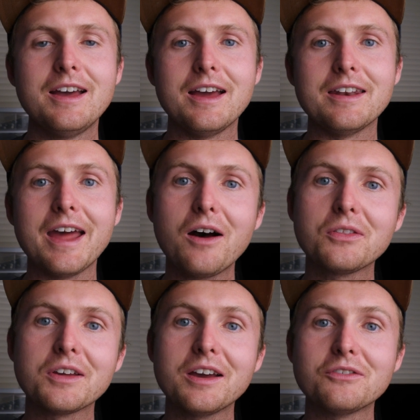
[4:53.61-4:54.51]
And
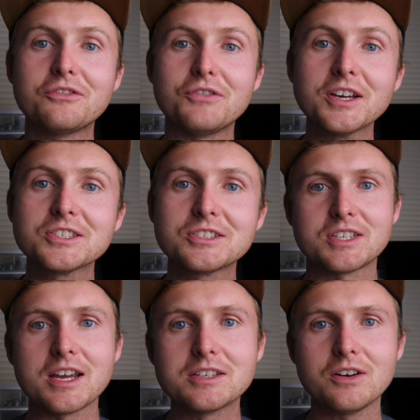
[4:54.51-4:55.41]
now they have
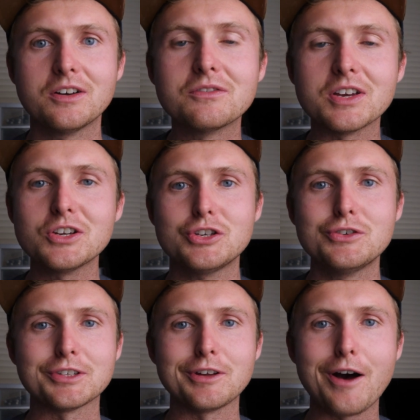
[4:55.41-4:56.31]
fixed a ton of
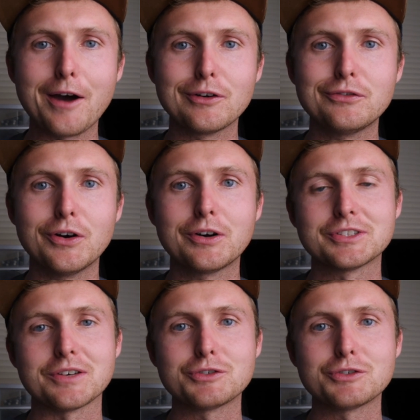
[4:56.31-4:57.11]
issues in the autofocus.